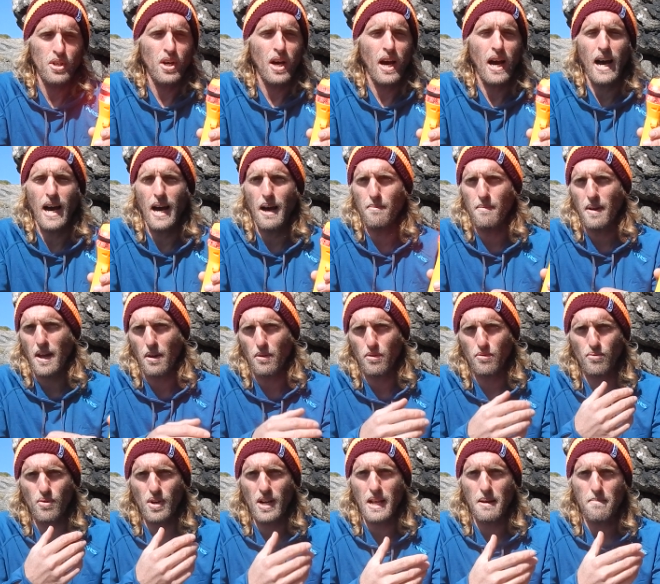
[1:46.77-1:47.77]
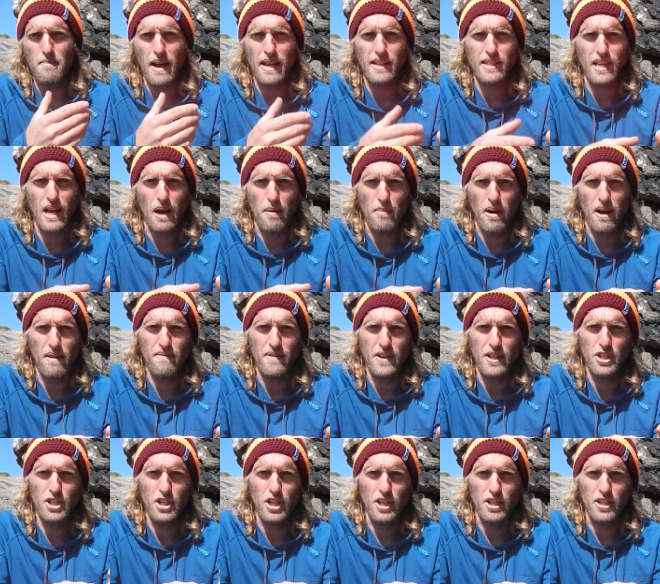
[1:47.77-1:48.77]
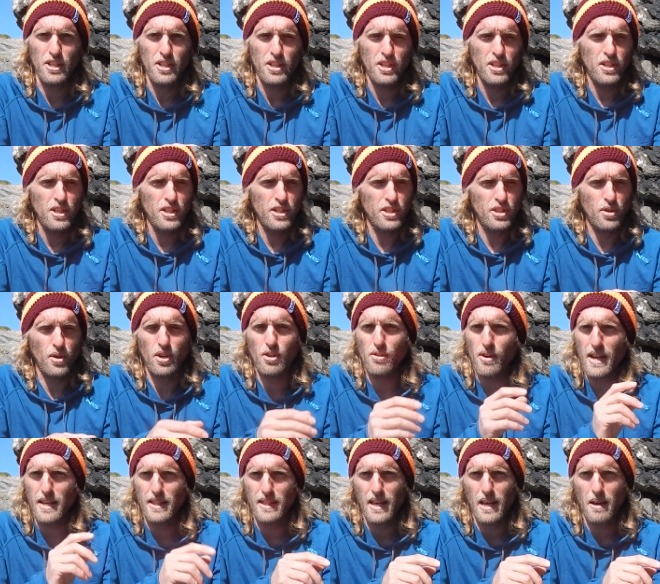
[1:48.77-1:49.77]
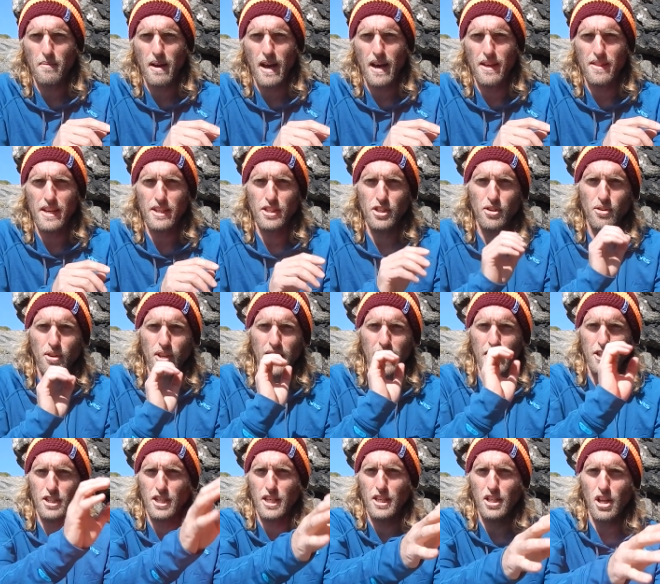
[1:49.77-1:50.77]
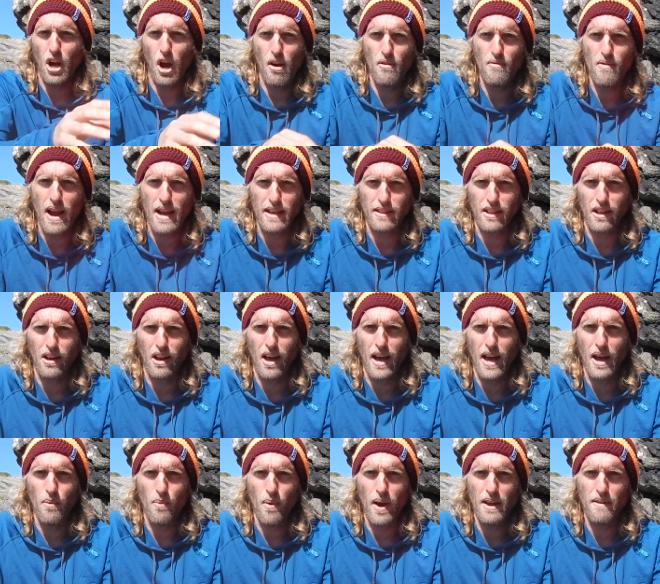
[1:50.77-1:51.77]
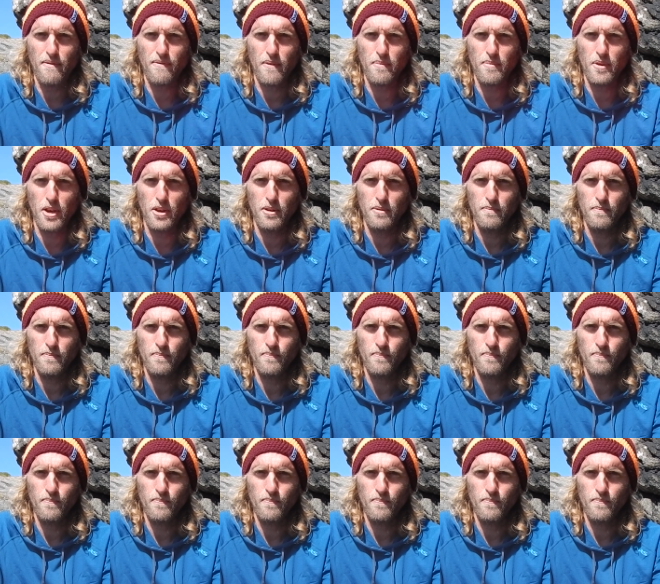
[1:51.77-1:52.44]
um, it would really mess up my vision. So a great thing about this, you can actually direct the light away from you.